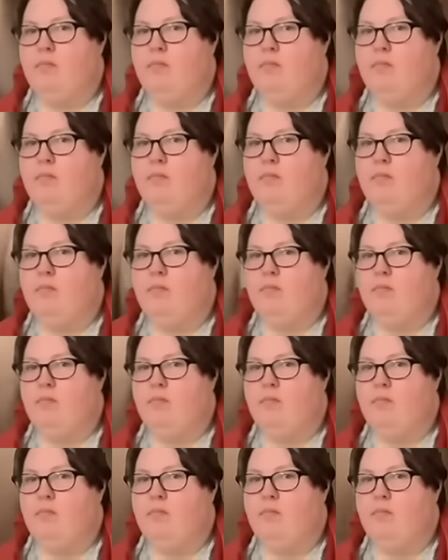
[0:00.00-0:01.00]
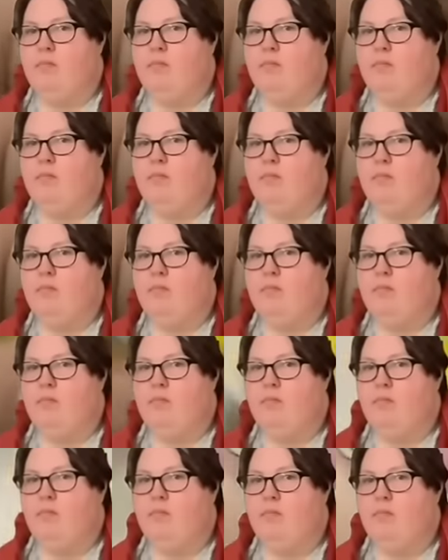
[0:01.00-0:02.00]

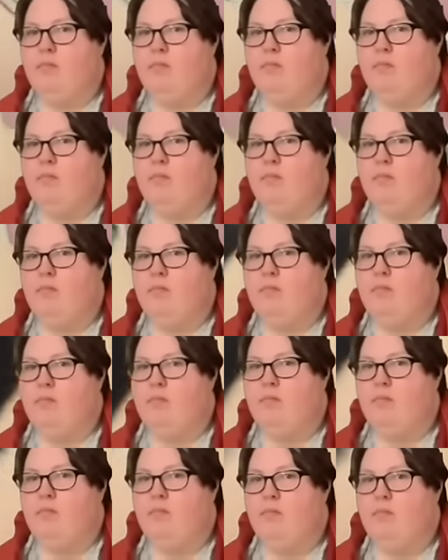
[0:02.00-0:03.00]
This person isn't speaking.